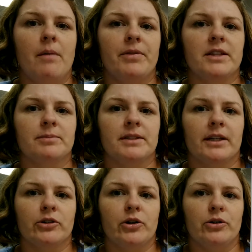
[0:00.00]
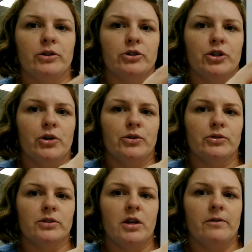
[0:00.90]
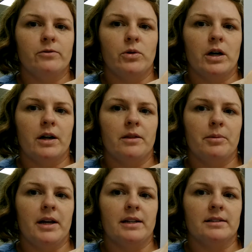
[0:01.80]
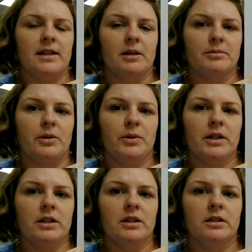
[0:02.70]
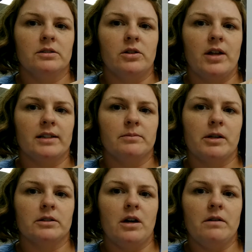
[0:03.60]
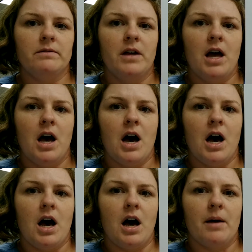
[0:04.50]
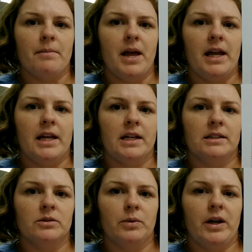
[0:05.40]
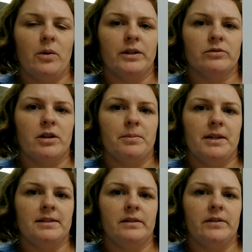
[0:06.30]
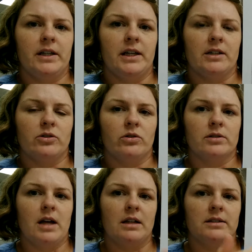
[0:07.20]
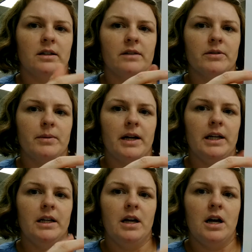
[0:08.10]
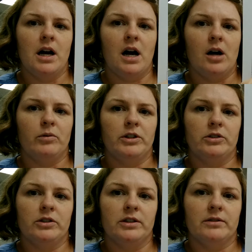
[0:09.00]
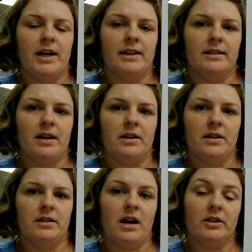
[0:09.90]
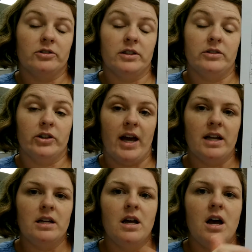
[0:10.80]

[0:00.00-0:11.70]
This particular owner chose for the pre-anesthetic blood work, so that's marked off. And we always run a PCV and total solids on everybody. We do need to write that the doctor did look at it.